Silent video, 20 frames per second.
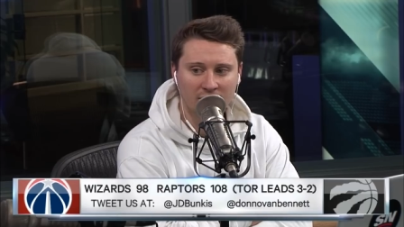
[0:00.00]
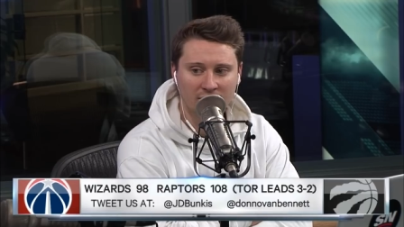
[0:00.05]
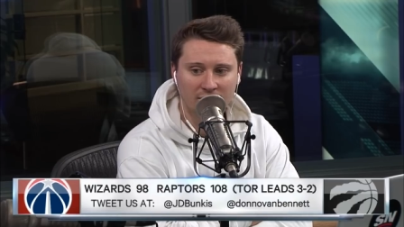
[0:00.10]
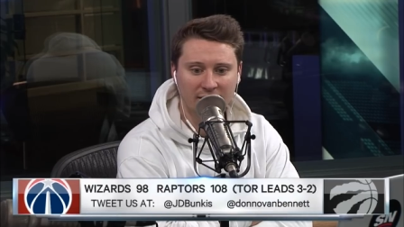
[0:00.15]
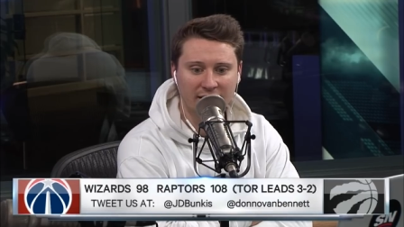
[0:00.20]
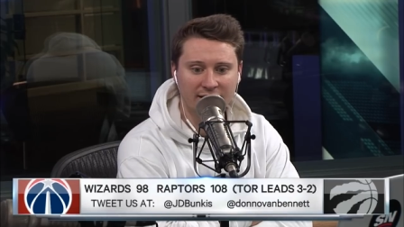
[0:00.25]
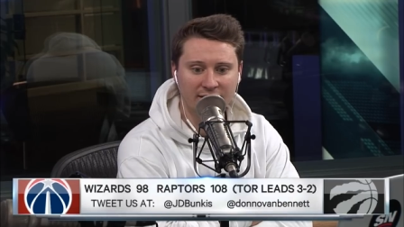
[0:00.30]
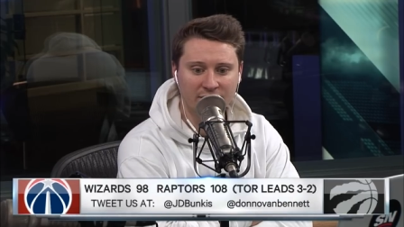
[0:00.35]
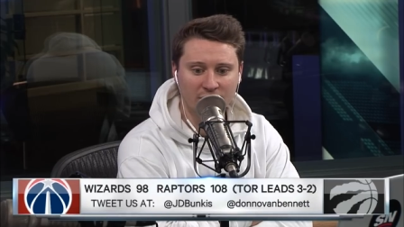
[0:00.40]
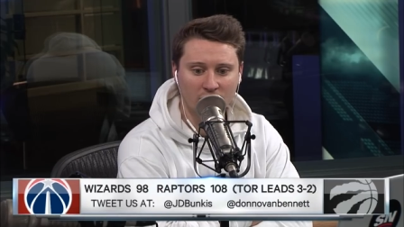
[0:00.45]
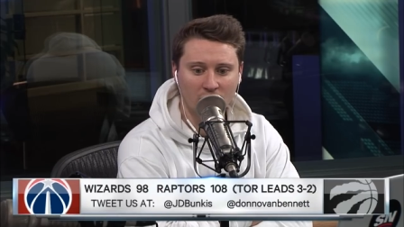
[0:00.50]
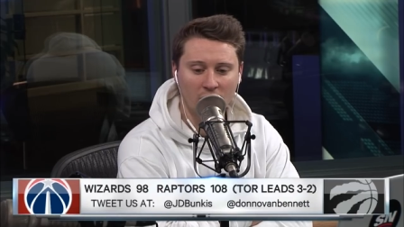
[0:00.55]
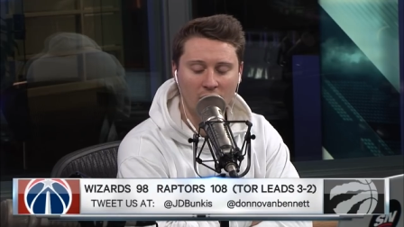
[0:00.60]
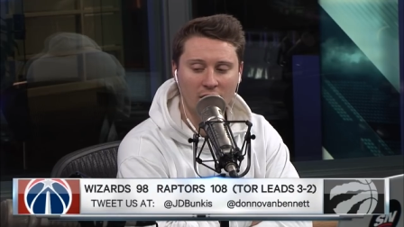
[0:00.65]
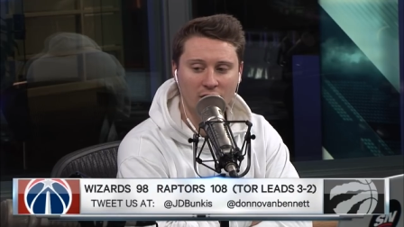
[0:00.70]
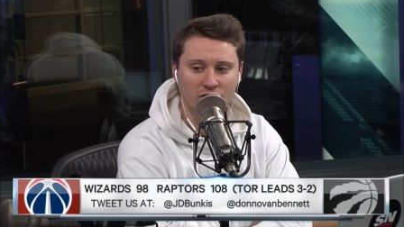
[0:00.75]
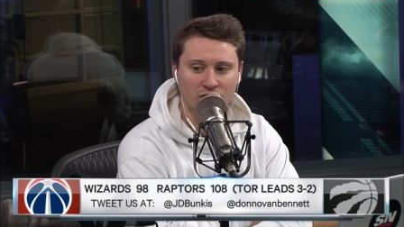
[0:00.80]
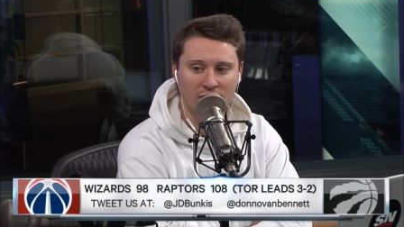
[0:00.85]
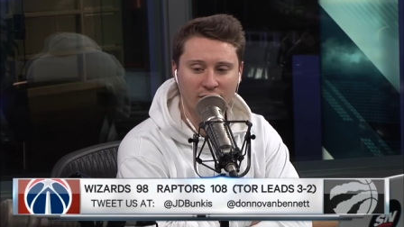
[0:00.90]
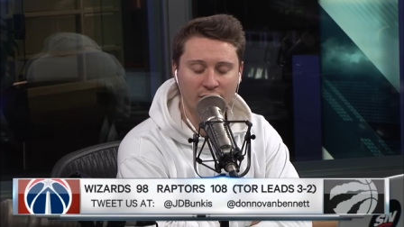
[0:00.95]
late in the
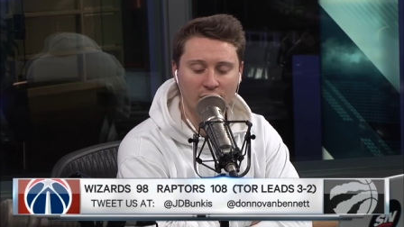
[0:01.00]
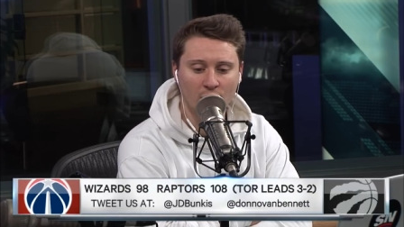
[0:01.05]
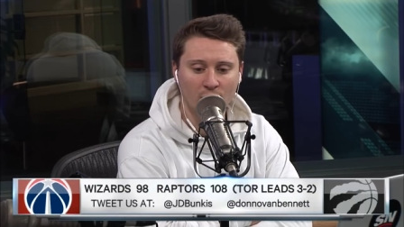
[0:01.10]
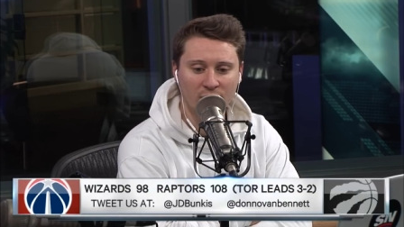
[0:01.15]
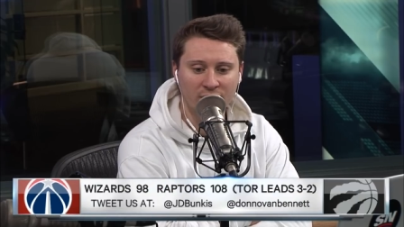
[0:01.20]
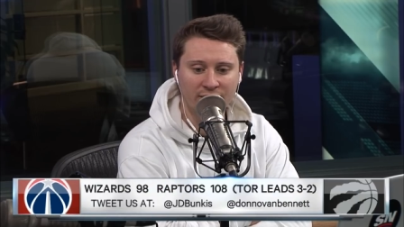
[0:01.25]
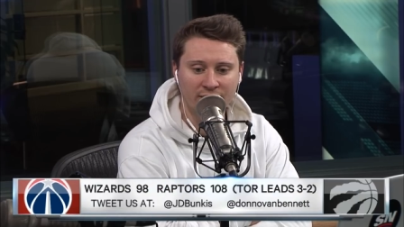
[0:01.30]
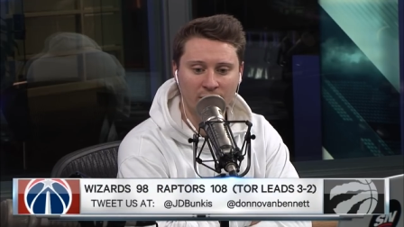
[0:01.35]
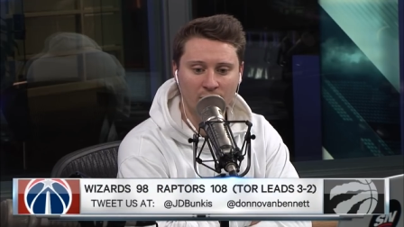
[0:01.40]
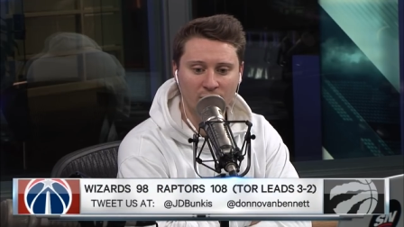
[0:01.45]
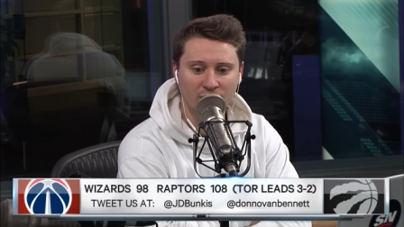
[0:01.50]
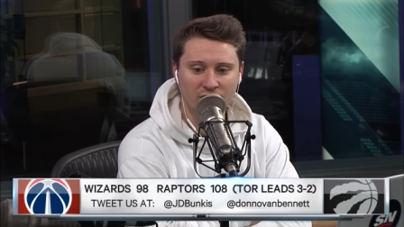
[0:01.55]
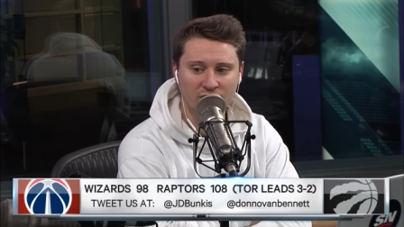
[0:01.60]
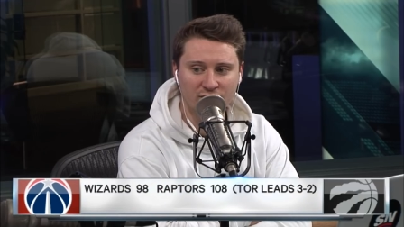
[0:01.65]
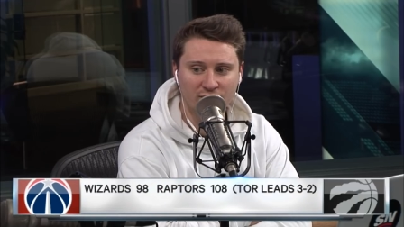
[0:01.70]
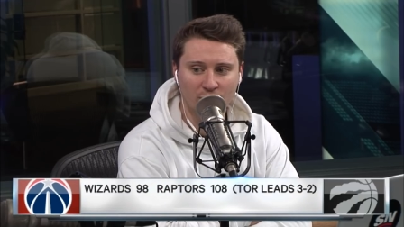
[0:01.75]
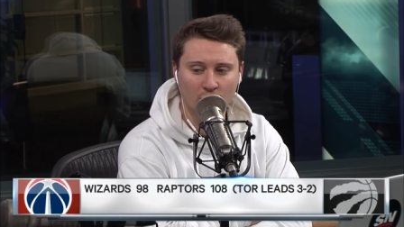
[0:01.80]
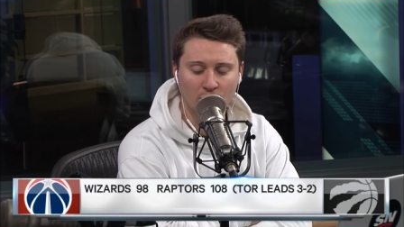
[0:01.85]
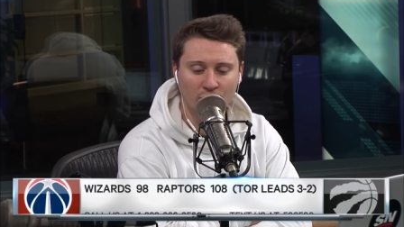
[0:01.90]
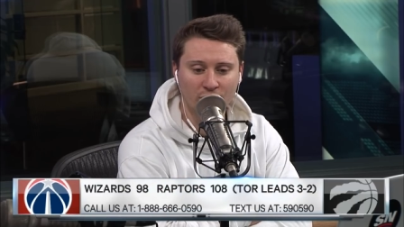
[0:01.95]
clock, trying to go in there with his
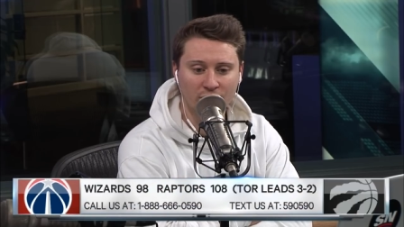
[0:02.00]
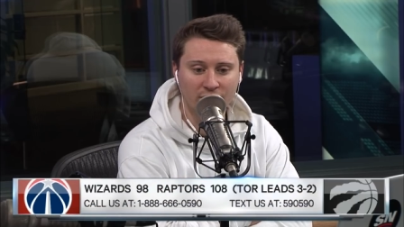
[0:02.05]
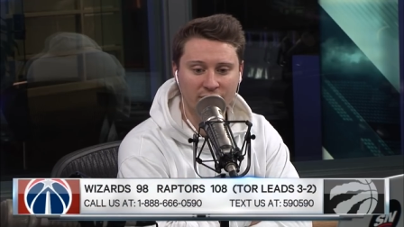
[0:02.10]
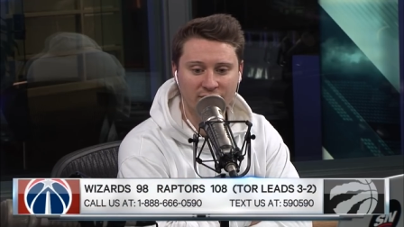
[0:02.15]
floater.